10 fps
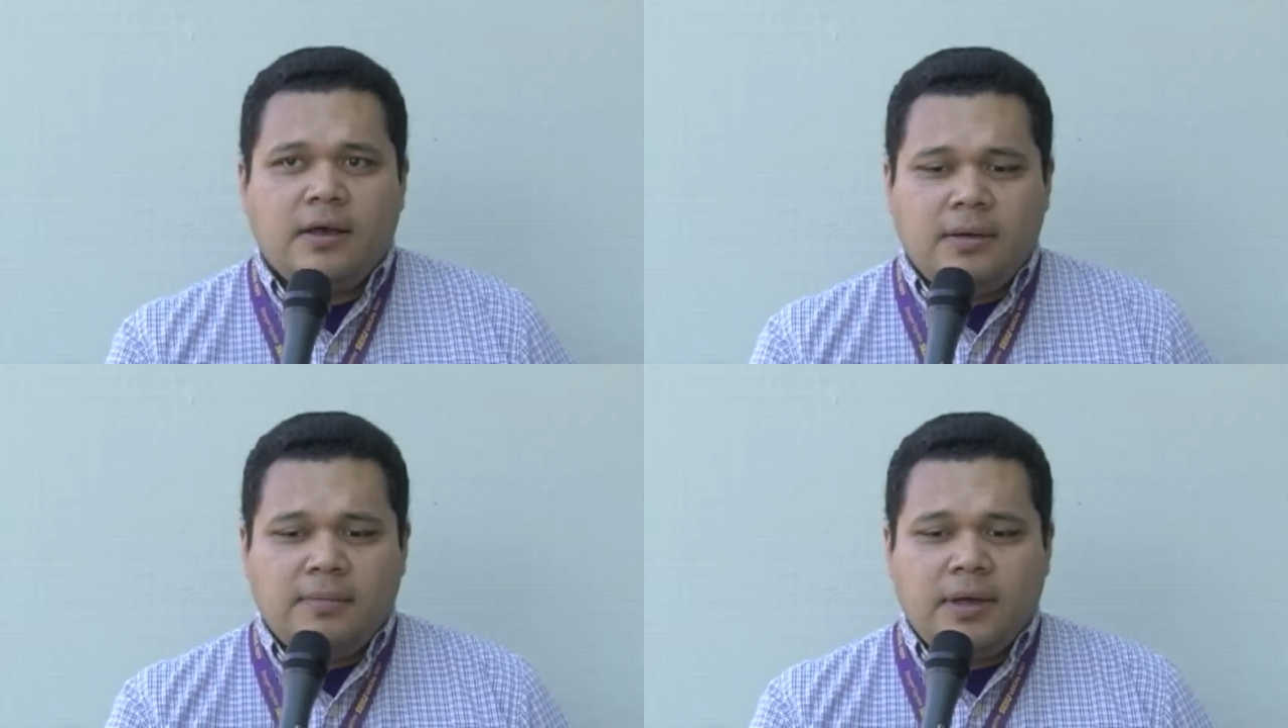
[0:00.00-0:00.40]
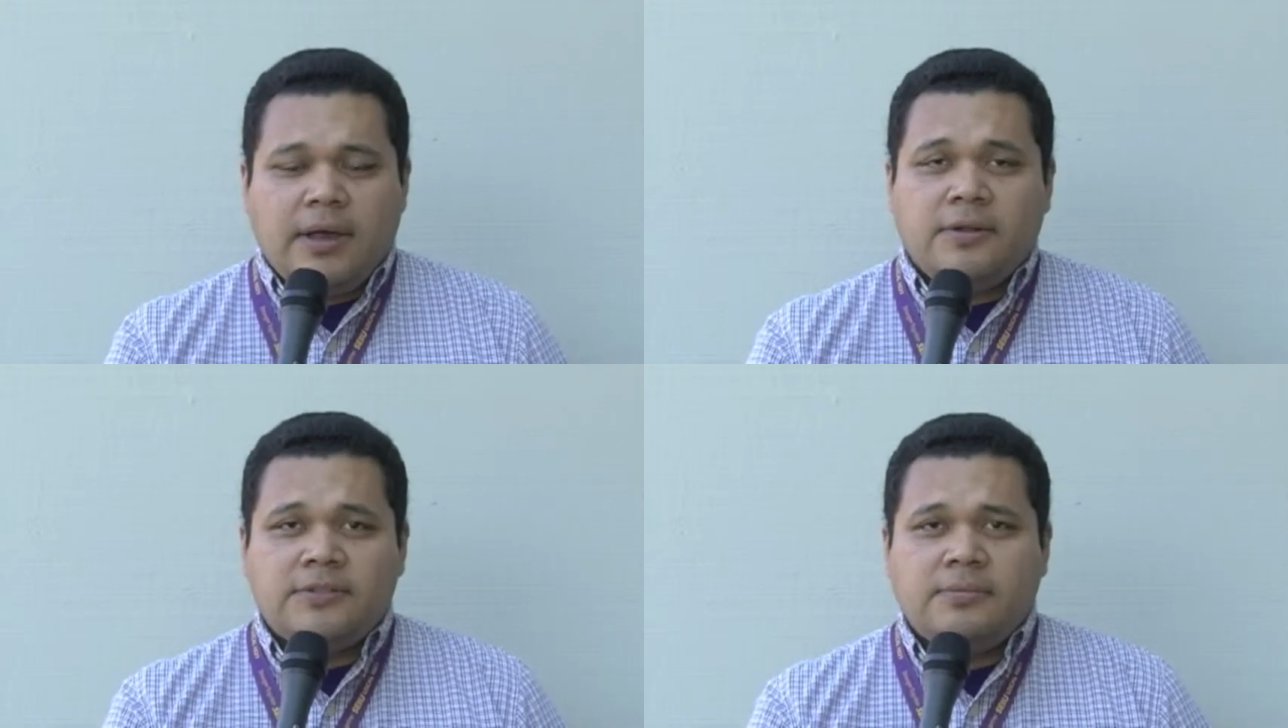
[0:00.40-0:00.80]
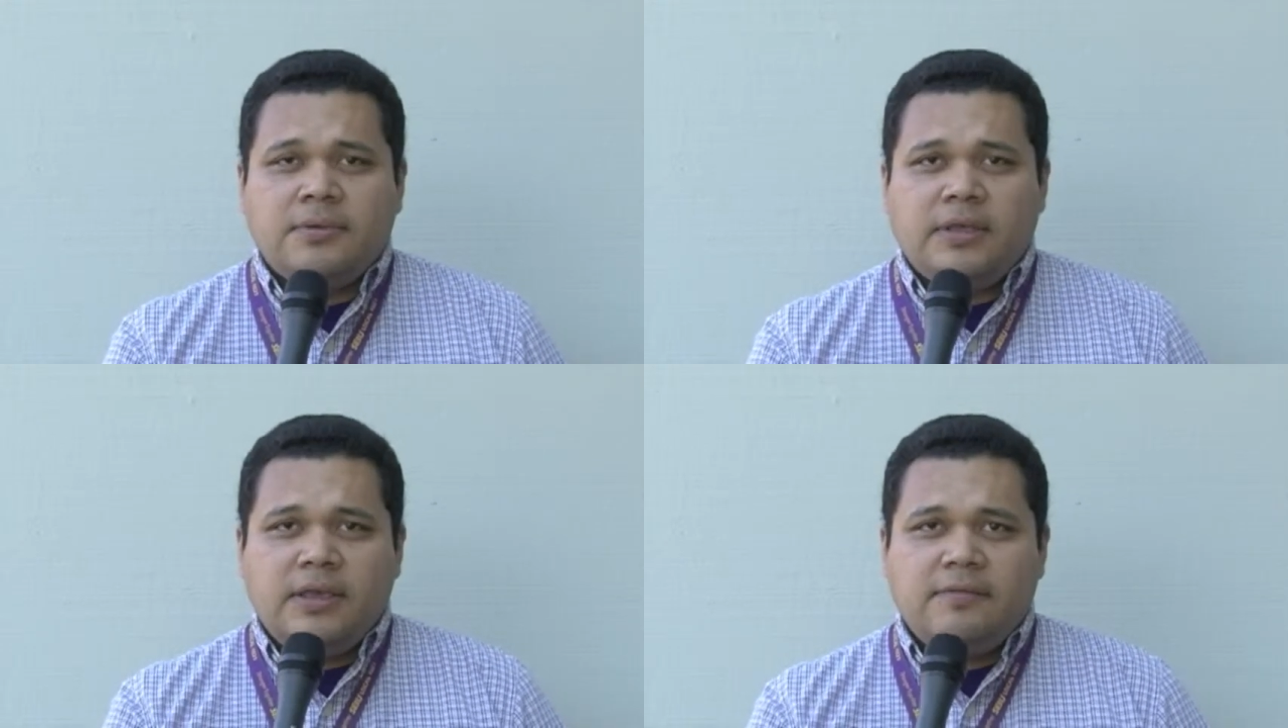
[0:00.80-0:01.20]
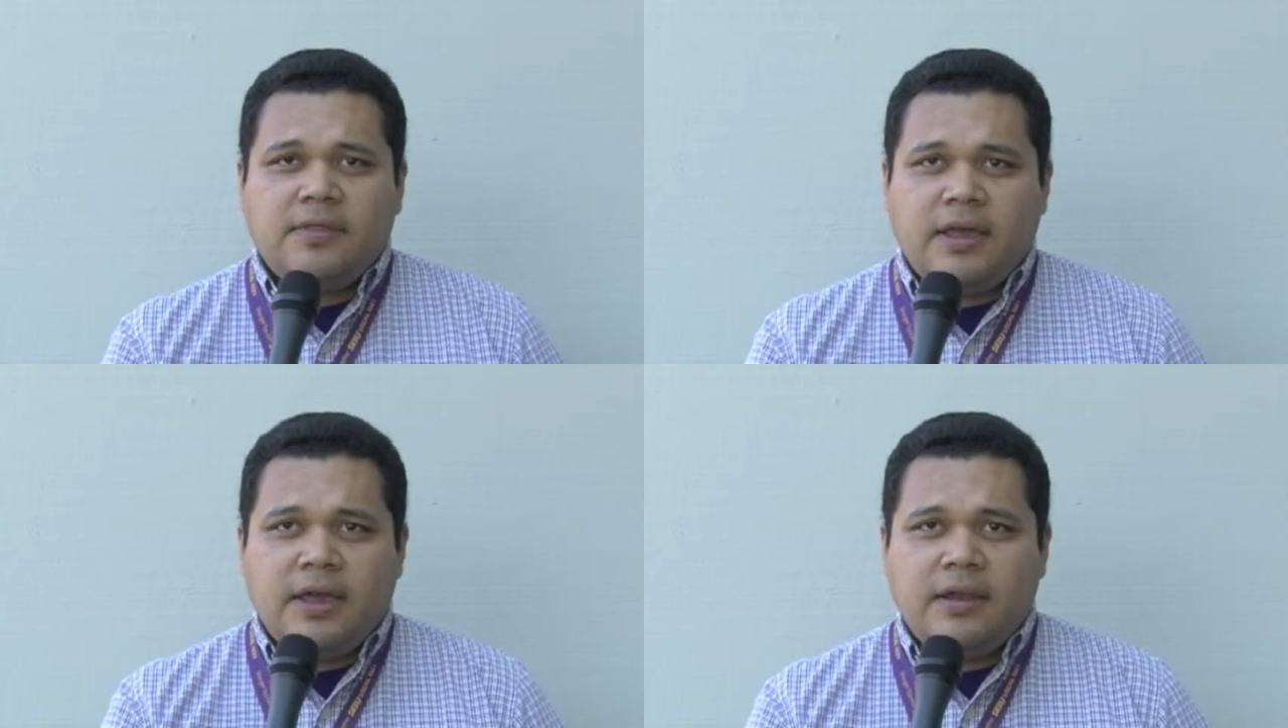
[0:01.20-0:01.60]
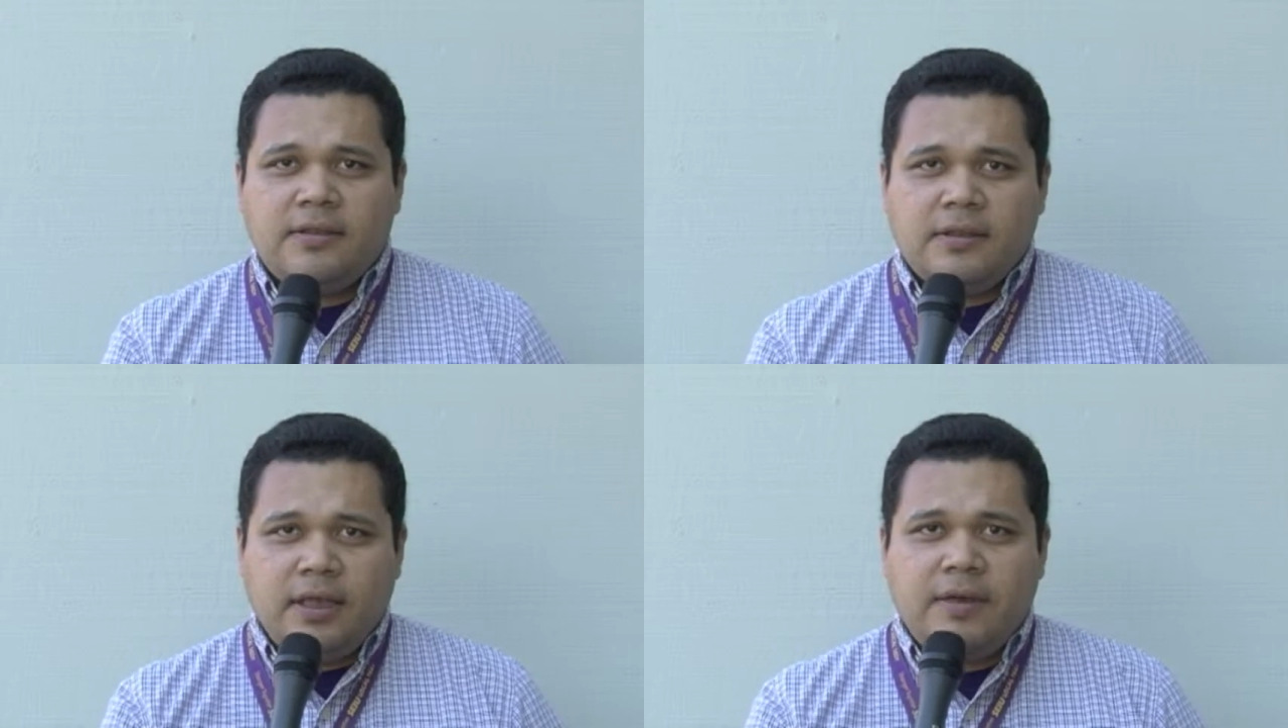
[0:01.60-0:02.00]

Um, I also believe that